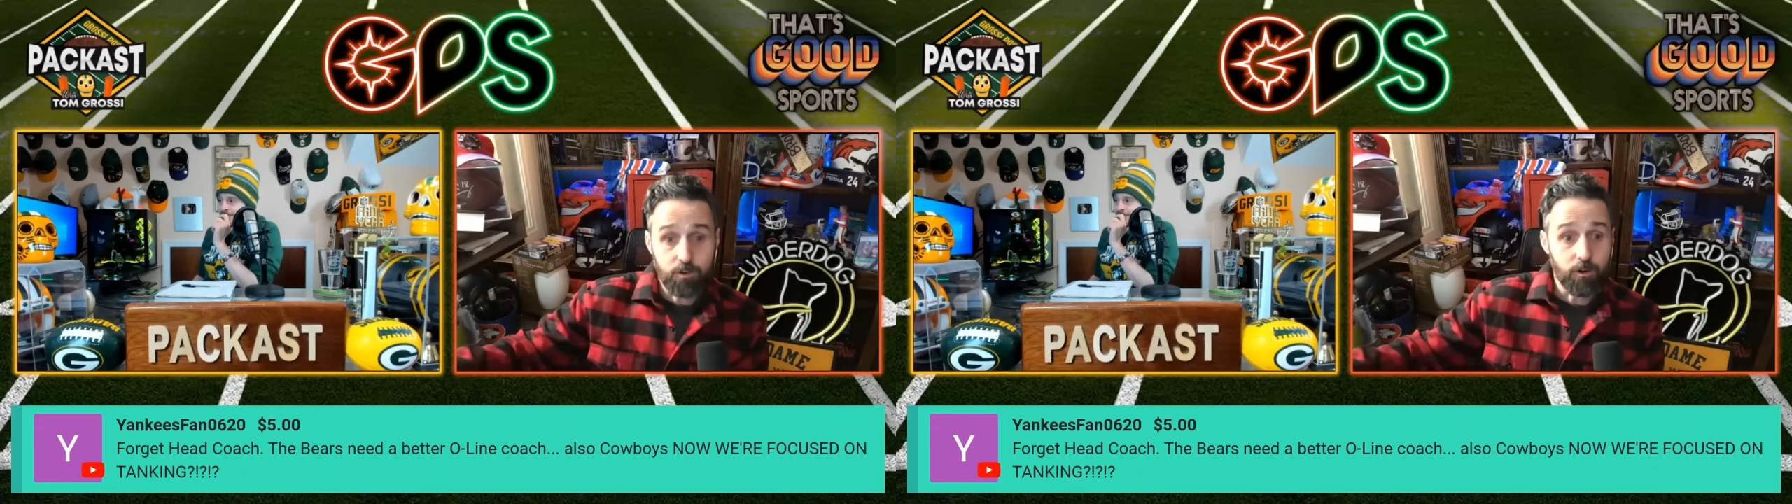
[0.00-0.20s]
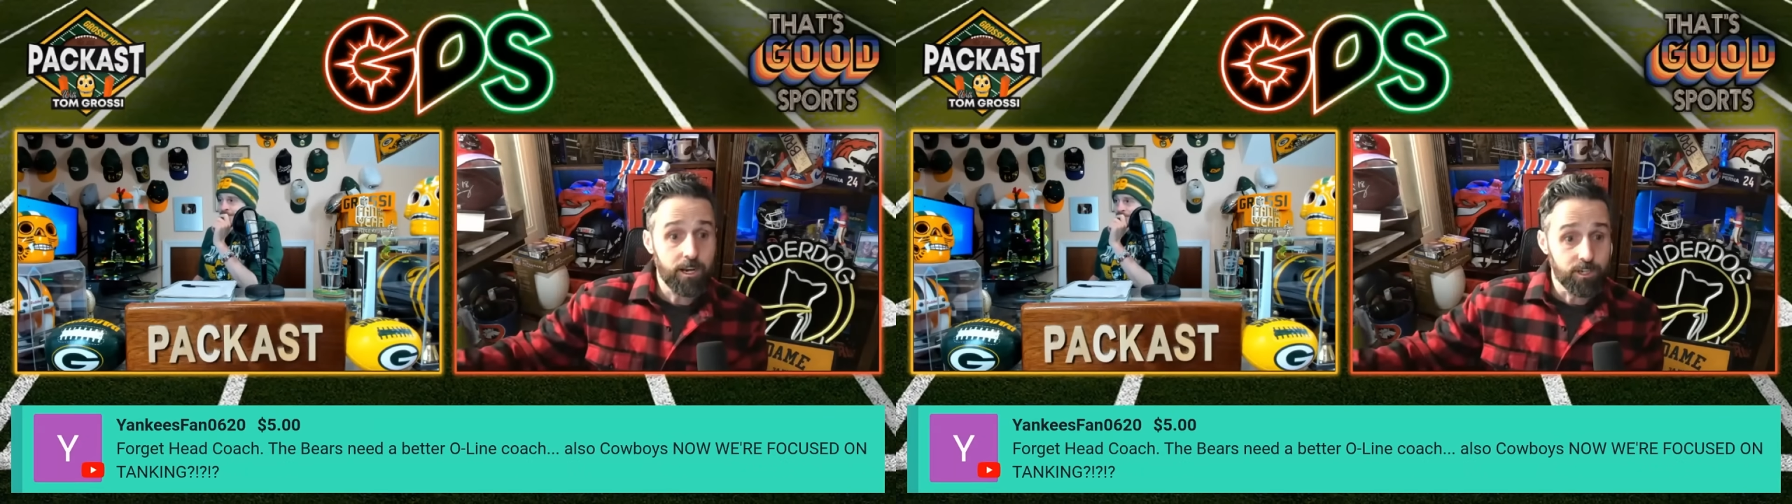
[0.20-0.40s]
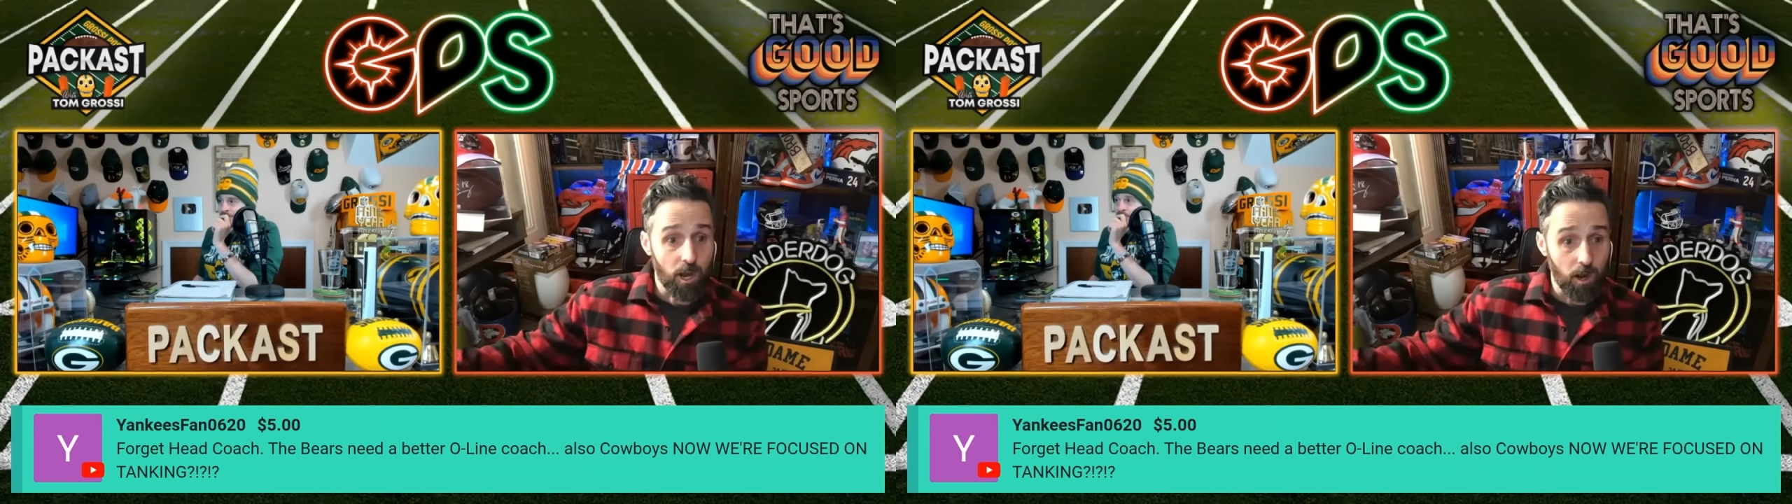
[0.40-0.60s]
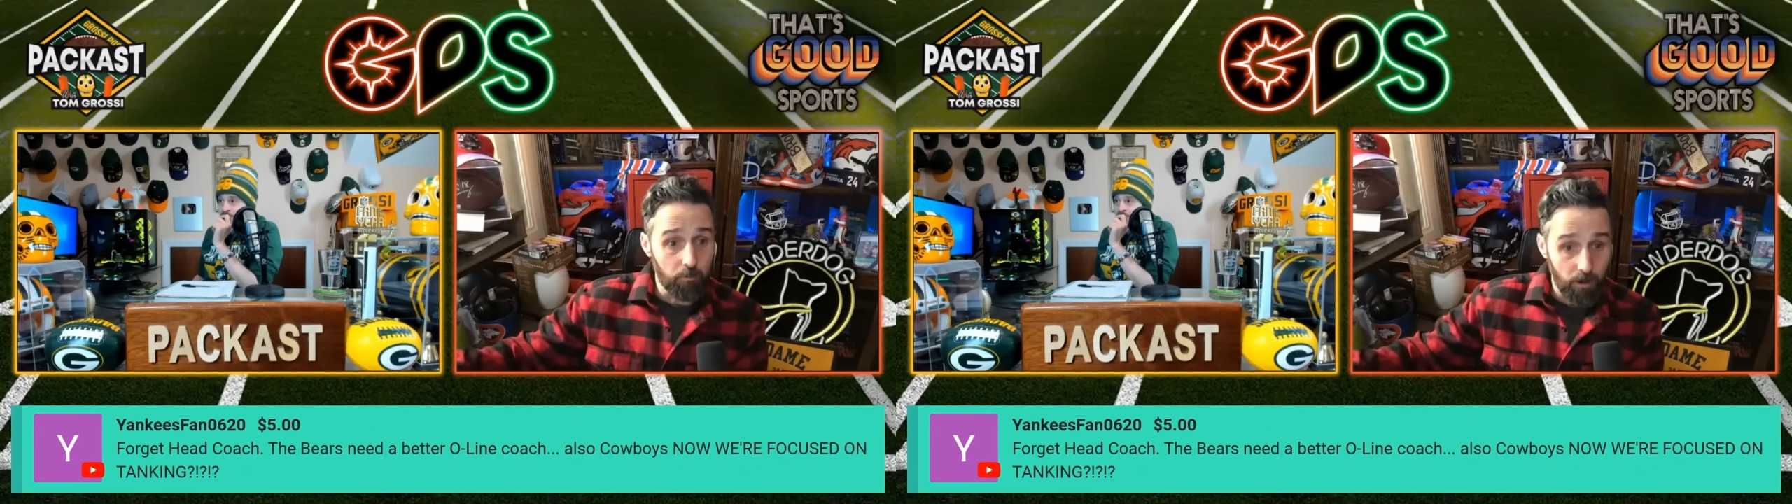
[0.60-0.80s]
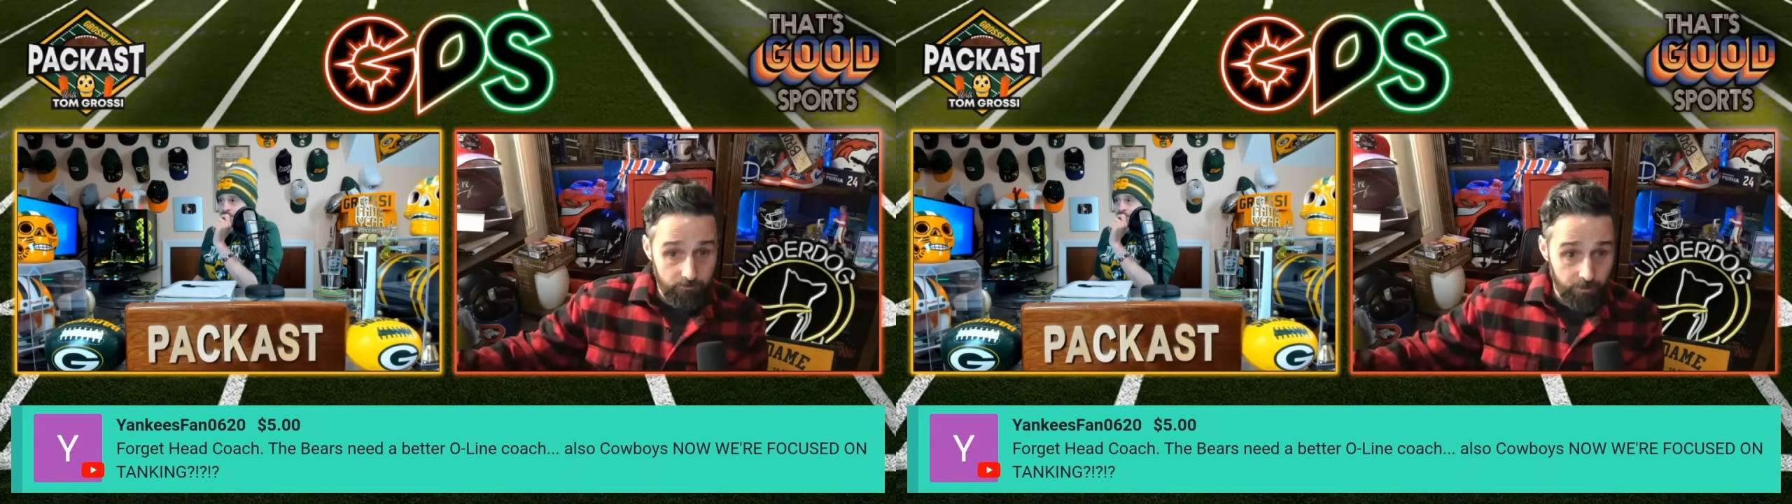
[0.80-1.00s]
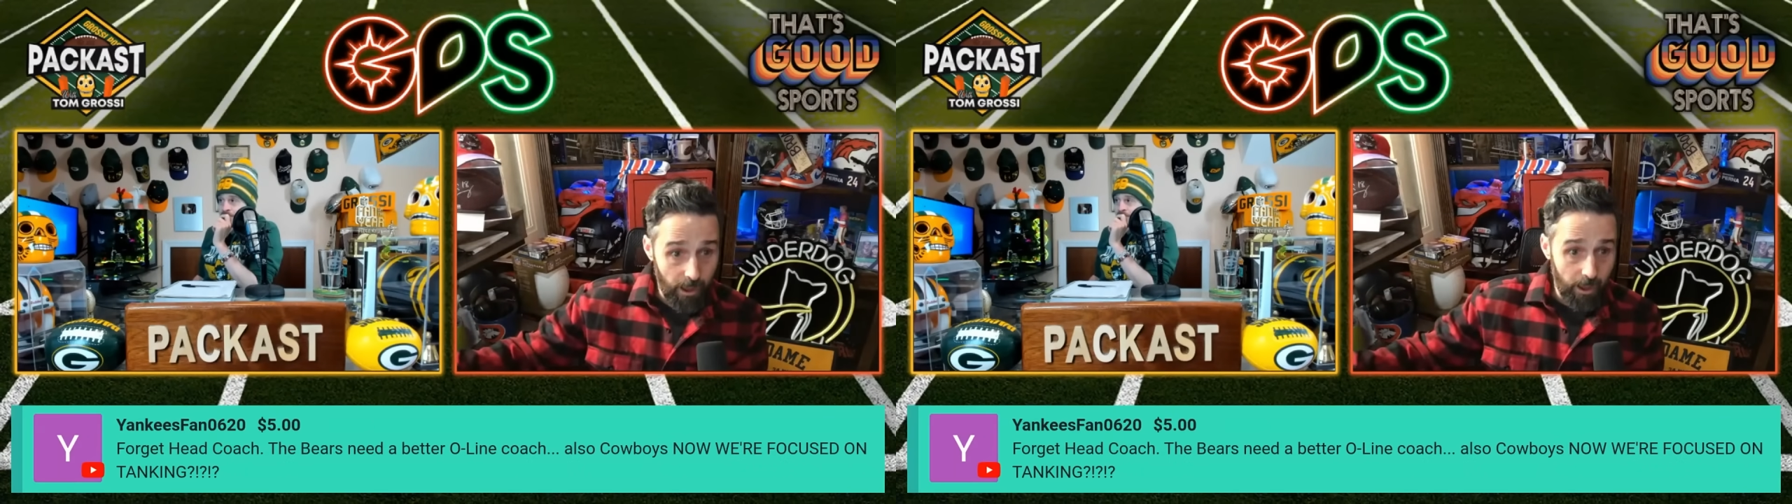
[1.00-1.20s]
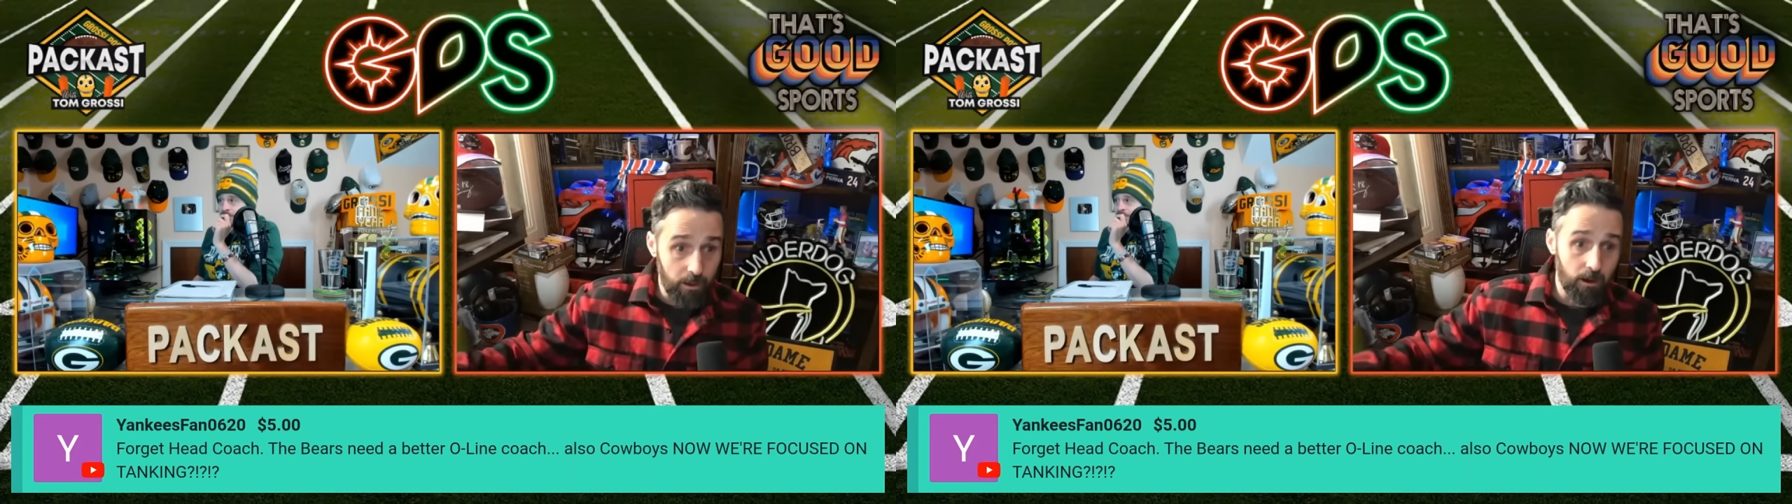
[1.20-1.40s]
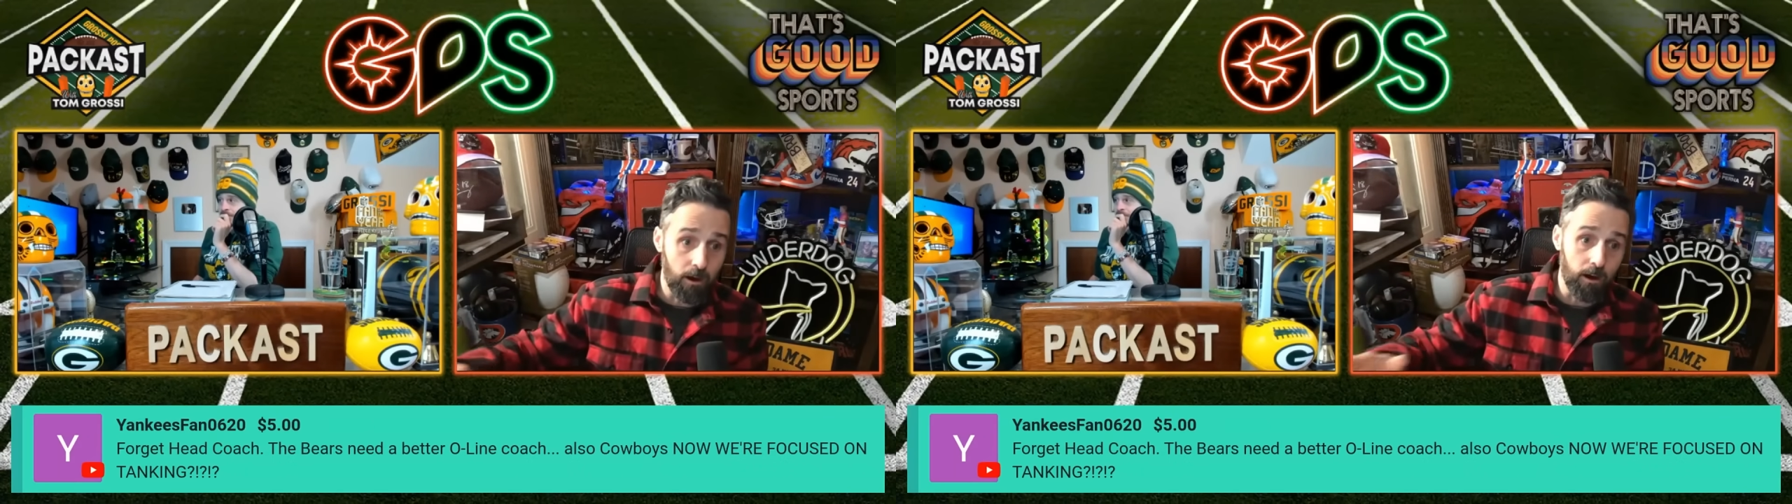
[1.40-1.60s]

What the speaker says: a great job of that.